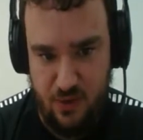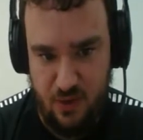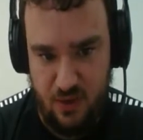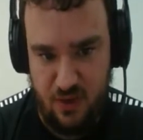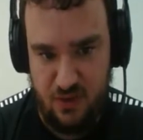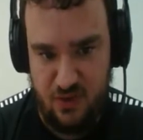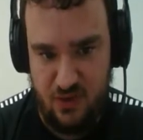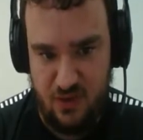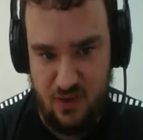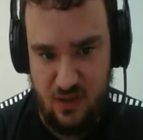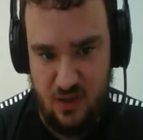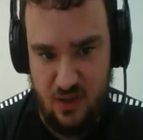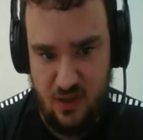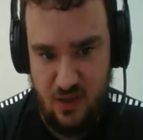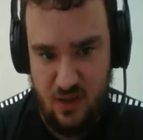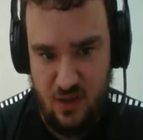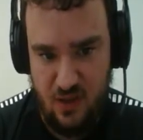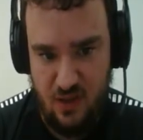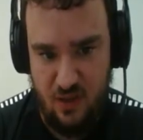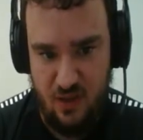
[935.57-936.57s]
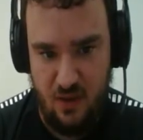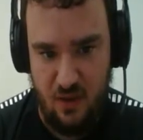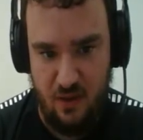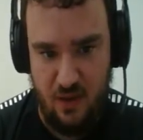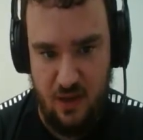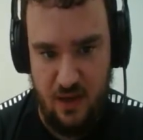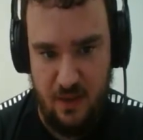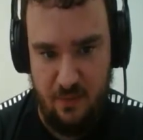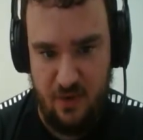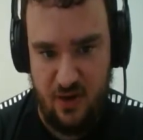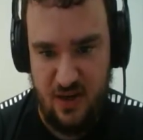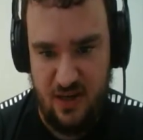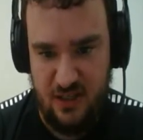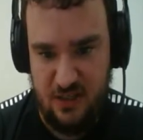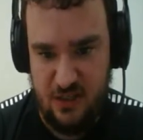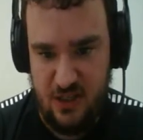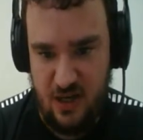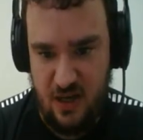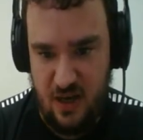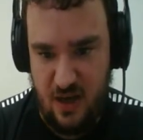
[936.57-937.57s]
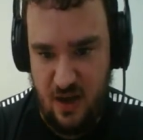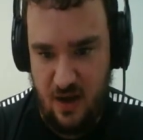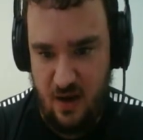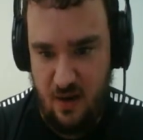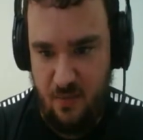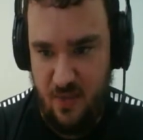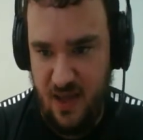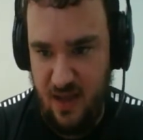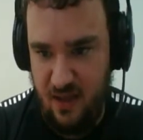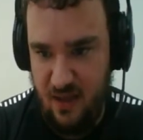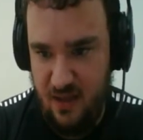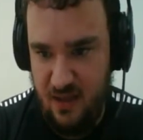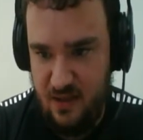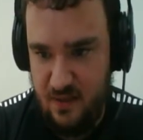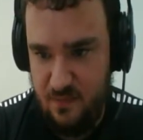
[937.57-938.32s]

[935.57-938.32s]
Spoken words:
lost the Liberation Army.